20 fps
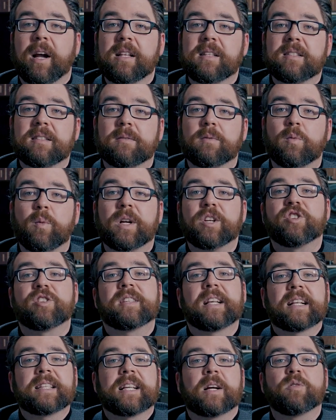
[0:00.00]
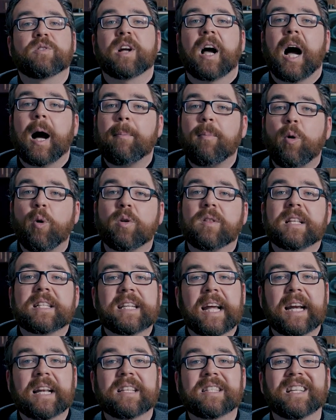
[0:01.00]
Rights, which sets out to uphold the
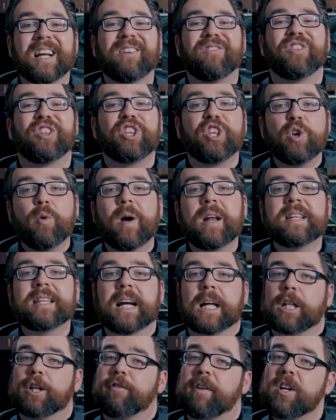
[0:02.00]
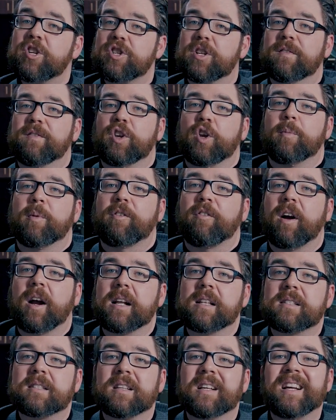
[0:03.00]
tenets of the UN Declaration of Human
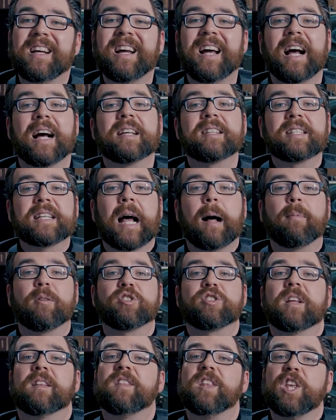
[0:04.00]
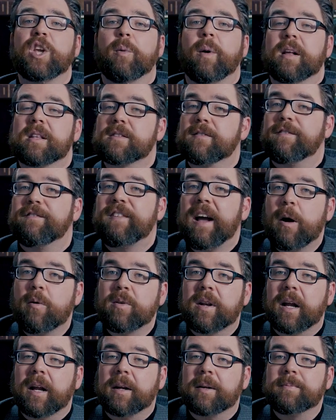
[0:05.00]
Rights, established at the UN's
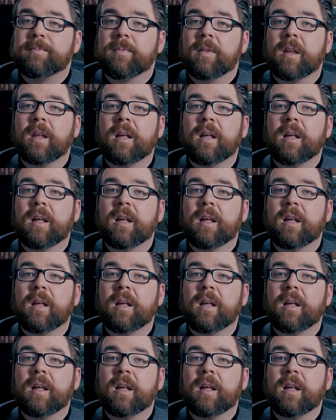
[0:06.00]
founding.